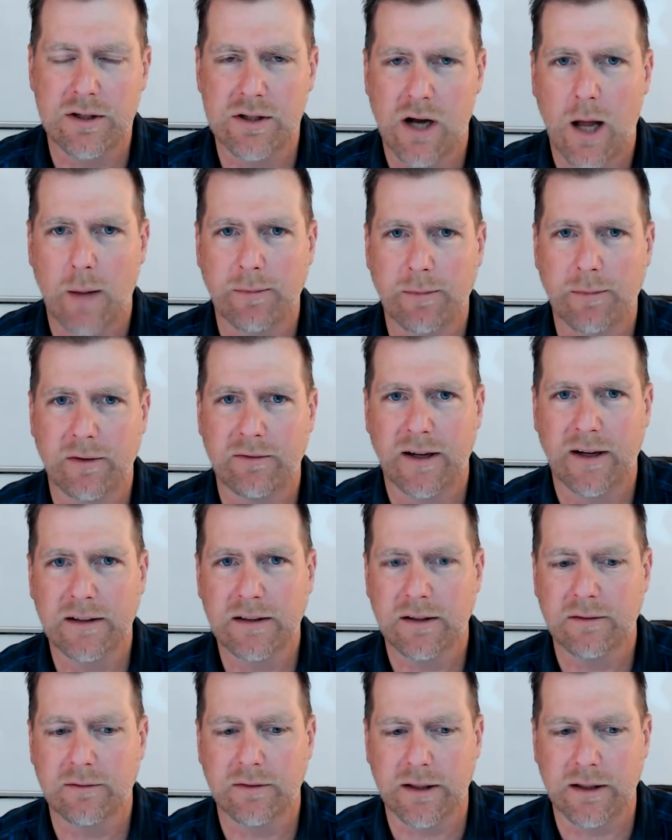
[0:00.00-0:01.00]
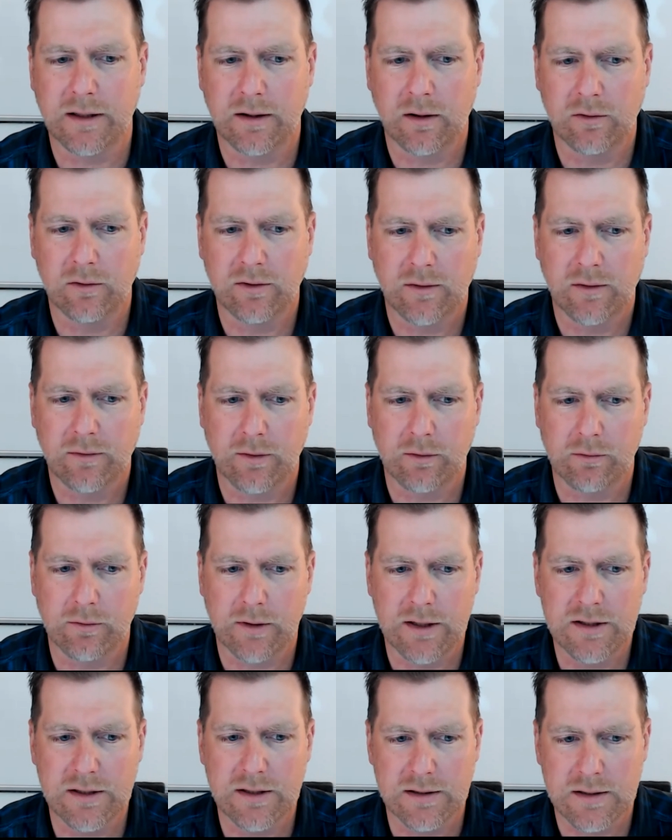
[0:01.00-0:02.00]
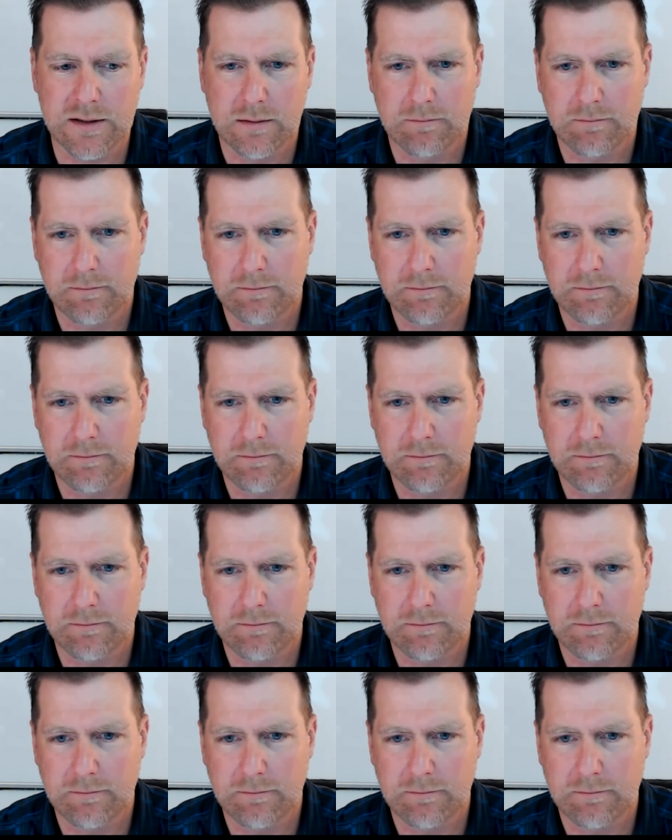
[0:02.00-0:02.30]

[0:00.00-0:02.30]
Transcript: jobs effectively in those different regions?